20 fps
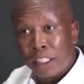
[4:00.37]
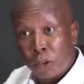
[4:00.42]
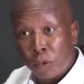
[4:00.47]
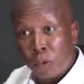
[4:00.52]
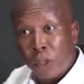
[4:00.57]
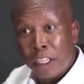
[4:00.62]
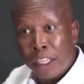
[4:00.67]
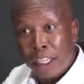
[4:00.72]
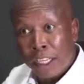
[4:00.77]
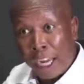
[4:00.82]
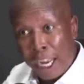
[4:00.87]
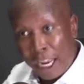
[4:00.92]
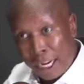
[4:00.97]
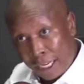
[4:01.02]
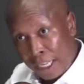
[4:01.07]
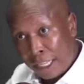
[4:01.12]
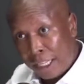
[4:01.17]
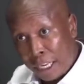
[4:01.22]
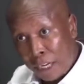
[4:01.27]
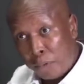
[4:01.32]
is working
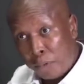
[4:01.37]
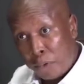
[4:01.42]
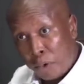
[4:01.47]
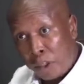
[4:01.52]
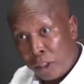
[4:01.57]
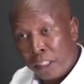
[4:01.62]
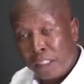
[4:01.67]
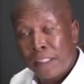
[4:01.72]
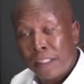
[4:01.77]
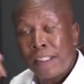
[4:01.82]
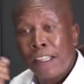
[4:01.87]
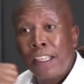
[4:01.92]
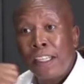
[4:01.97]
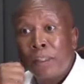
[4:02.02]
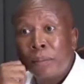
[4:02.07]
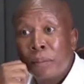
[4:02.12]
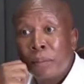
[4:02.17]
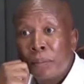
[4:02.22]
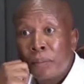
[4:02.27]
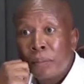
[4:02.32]
under that falling ceiling.
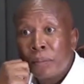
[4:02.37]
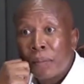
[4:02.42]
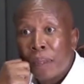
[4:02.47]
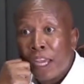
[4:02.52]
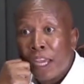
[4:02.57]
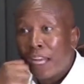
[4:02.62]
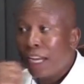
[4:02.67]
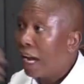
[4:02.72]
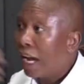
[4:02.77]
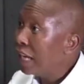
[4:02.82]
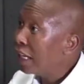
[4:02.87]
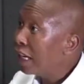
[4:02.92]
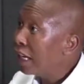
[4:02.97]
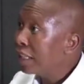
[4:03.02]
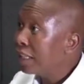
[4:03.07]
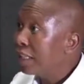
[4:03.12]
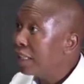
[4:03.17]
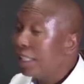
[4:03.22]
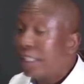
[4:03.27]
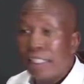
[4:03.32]
An
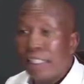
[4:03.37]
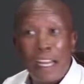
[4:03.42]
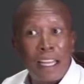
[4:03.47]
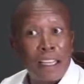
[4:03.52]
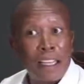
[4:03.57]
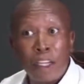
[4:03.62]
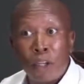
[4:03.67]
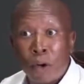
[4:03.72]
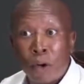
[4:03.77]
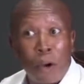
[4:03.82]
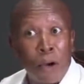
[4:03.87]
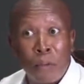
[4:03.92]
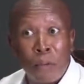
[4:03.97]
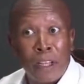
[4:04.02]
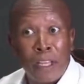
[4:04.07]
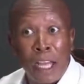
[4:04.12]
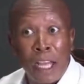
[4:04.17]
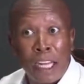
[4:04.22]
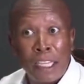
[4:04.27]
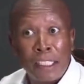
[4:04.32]
adult sees nothing wrong
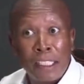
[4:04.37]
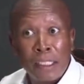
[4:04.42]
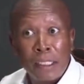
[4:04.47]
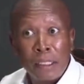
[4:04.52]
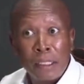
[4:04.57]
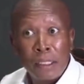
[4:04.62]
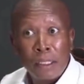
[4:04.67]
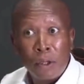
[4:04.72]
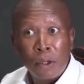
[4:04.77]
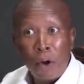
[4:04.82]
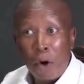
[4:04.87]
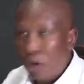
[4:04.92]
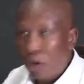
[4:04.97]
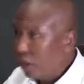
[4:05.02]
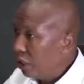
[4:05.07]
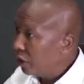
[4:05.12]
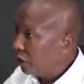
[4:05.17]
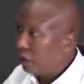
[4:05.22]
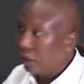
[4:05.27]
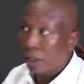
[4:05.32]
with that.
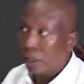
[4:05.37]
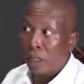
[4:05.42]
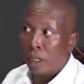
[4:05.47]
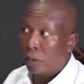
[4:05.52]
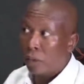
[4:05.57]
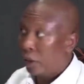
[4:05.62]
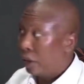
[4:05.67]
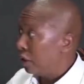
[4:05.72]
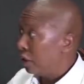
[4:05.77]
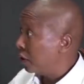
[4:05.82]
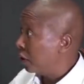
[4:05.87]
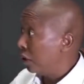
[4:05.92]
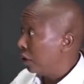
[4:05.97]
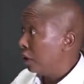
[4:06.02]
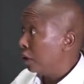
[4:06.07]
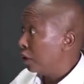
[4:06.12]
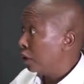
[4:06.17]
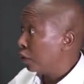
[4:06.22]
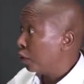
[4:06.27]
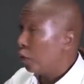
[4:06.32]
Only children, when a
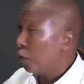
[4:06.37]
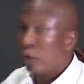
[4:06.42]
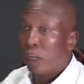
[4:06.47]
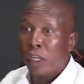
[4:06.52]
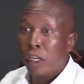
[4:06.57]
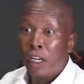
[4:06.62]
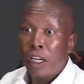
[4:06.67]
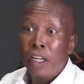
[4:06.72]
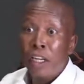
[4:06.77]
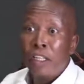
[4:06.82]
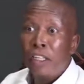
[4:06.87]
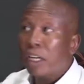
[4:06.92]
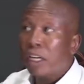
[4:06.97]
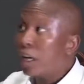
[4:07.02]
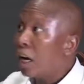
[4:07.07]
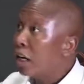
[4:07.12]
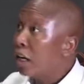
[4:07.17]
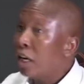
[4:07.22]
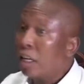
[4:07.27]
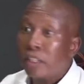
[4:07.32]
ceiling is falling, they
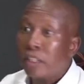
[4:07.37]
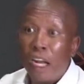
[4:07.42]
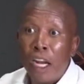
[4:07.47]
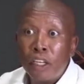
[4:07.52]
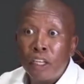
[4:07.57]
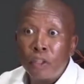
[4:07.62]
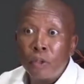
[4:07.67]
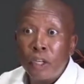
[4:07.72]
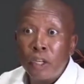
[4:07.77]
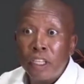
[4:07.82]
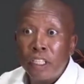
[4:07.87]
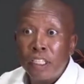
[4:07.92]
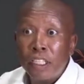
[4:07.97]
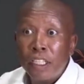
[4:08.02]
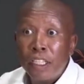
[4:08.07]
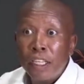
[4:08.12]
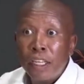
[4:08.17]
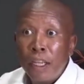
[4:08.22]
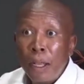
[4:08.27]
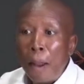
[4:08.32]
can't attend to it.
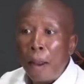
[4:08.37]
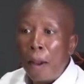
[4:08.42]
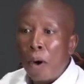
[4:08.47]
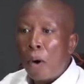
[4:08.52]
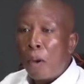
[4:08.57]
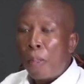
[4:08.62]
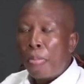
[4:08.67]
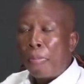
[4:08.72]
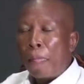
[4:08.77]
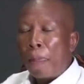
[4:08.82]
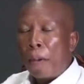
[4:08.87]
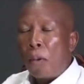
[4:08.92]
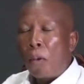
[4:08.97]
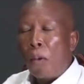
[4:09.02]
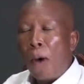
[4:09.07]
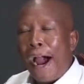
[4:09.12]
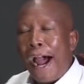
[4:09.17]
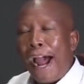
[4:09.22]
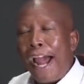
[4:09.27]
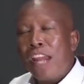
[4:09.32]

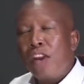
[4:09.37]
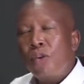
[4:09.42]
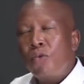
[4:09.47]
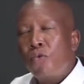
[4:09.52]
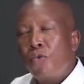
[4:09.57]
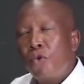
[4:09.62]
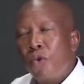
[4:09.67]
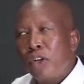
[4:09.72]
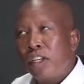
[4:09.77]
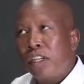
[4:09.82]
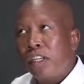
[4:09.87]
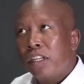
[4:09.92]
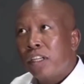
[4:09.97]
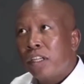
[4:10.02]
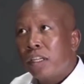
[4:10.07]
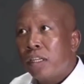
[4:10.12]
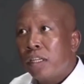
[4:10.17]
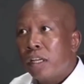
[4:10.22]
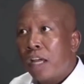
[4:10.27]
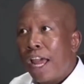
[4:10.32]
Why would
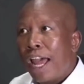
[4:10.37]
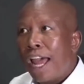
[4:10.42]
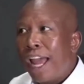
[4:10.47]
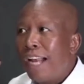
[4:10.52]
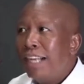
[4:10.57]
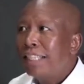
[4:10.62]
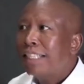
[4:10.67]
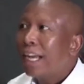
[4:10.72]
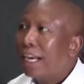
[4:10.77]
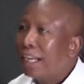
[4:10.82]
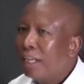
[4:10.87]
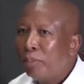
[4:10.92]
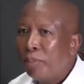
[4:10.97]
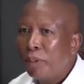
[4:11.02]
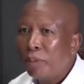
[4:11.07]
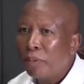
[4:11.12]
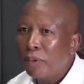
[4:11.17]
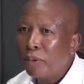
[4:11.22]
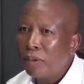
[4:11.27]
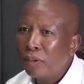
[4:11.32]
elderly
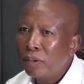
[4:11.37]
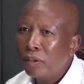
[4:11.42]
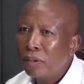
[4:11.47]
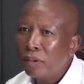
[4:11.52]
people